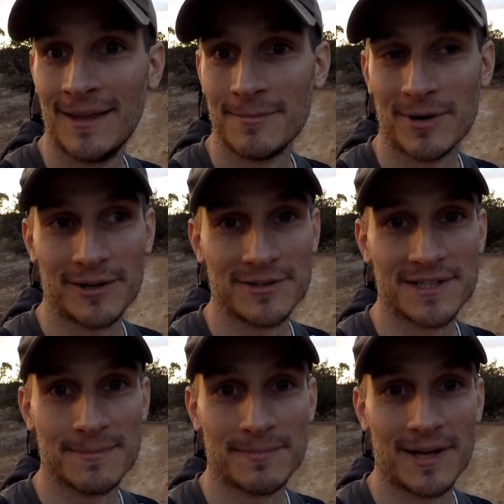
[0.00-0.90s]
Probably gonna
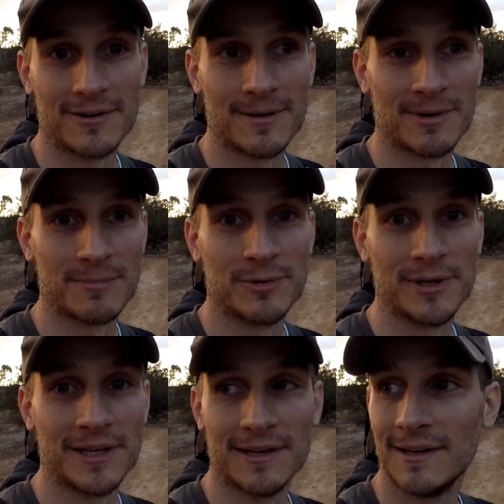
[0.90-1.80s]
skip Panoramic
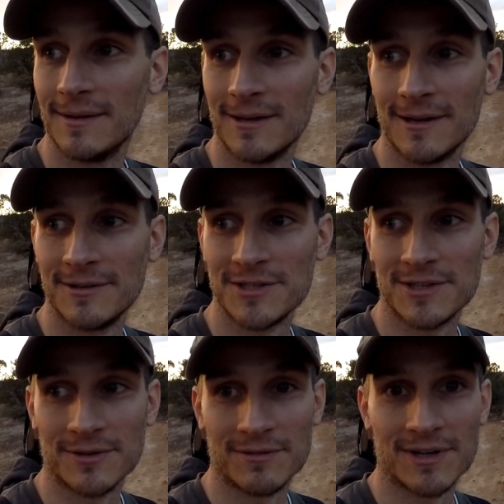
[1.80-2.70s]
Point. Just
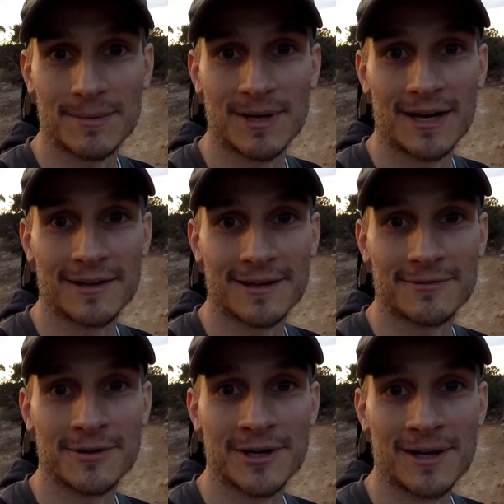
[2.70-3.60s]
don't have time to head out that
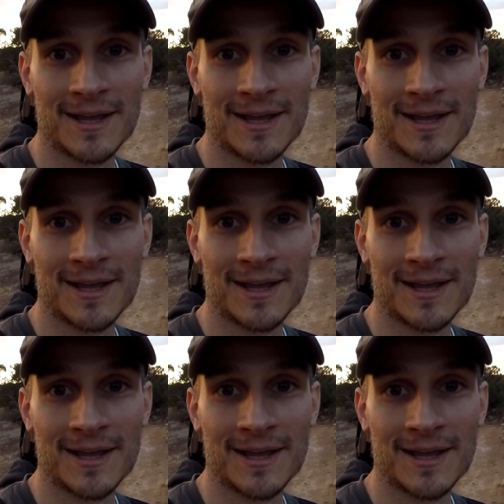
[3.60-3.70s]
far.